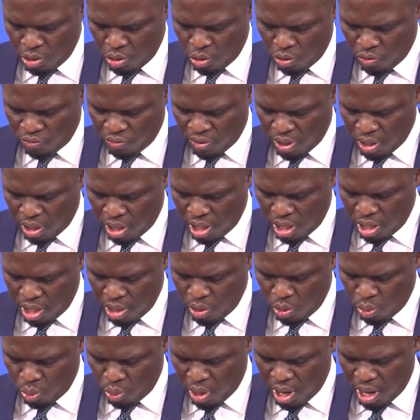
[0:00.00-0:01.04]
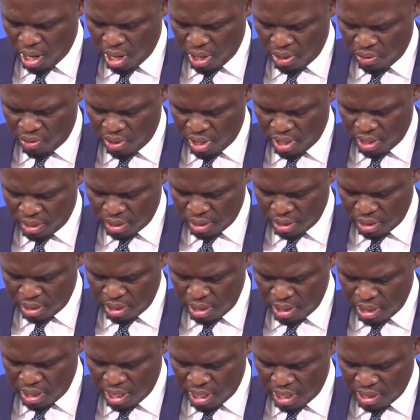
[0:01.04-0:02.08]
Over
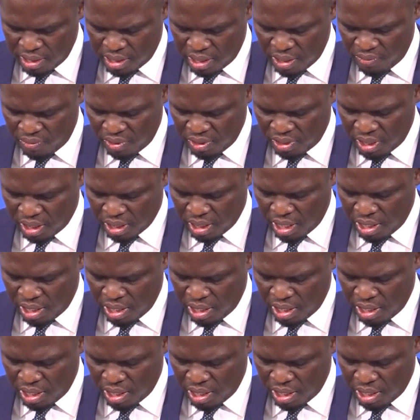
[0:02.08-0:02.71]
170